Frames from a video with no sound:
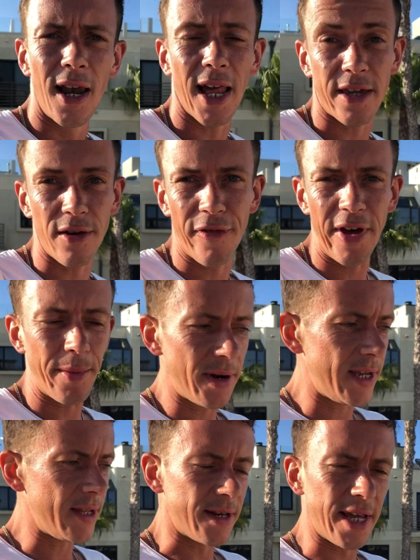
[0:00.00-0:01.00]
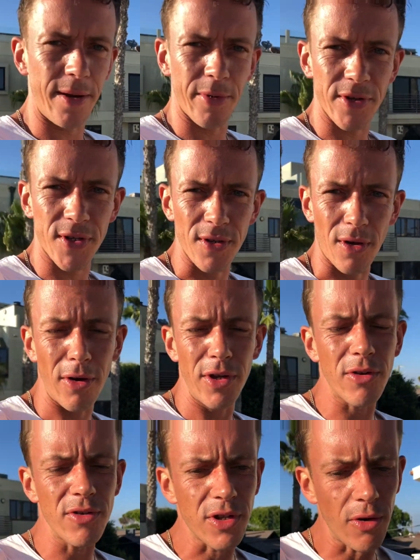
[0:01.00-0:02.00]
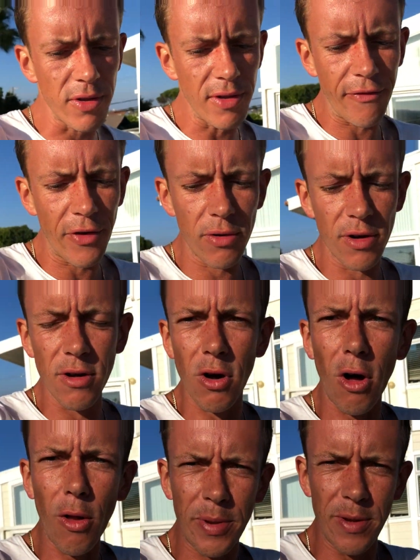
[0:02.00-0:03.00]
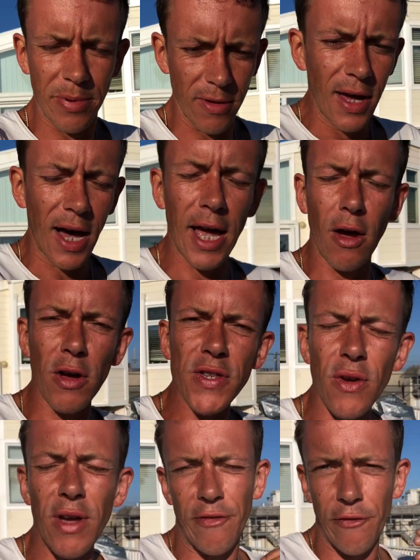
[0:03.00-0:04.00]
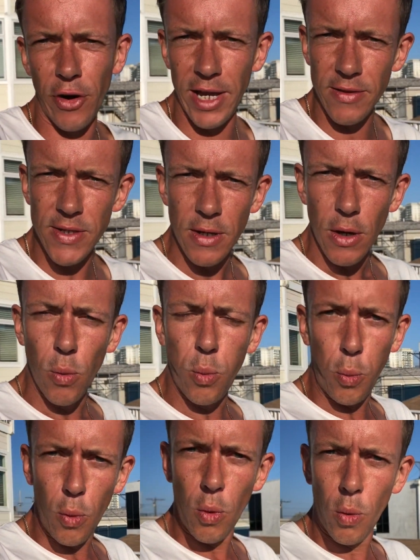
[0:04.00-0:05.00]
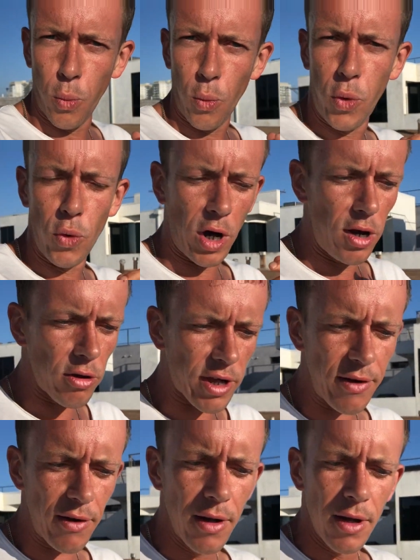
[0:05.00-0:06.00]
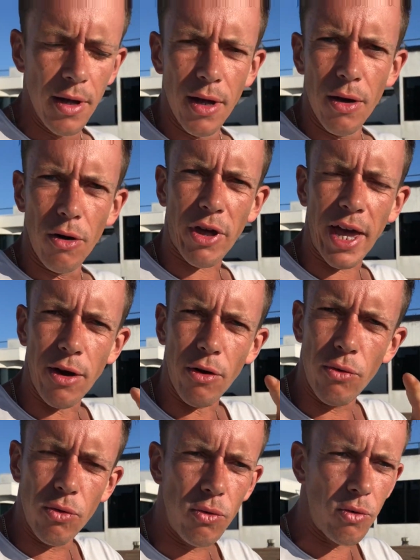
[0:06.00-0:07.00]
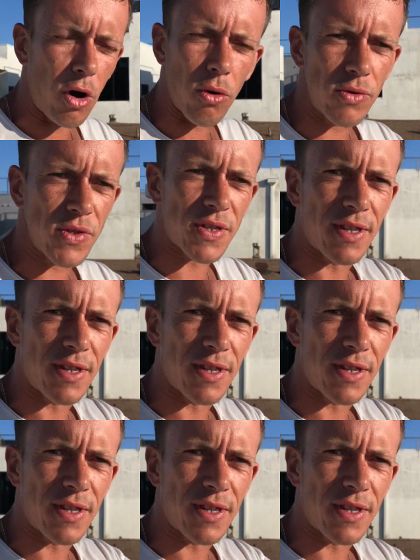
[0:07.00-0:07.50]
like your family, the neighbors, or you could go on the phone and call people. I also have friends who are looking, okay, who owns